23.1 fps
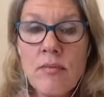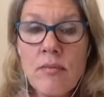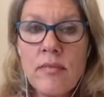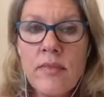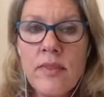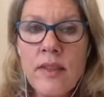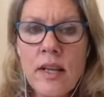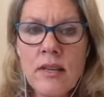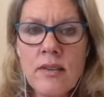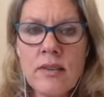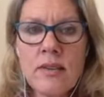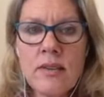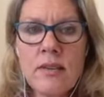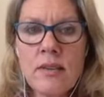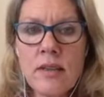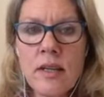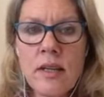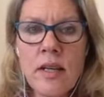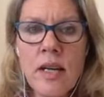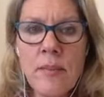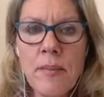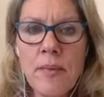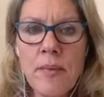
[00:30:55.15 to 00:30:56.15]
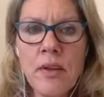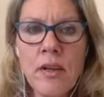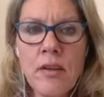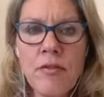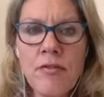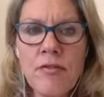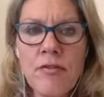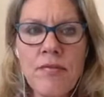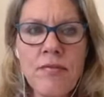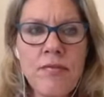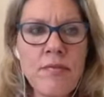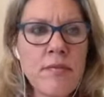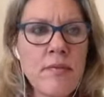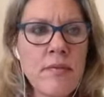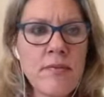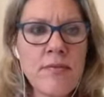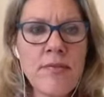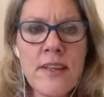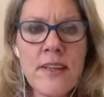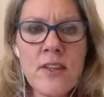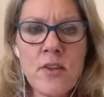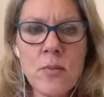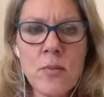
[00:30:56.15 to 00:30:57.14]
there's a couple of
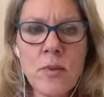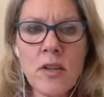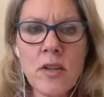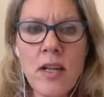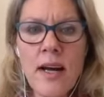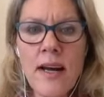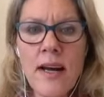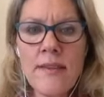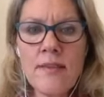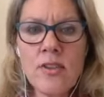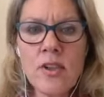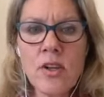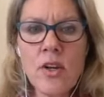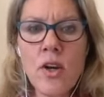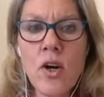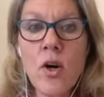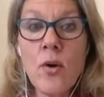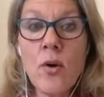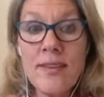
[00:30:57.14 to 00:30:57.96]
Facebook Lives ago.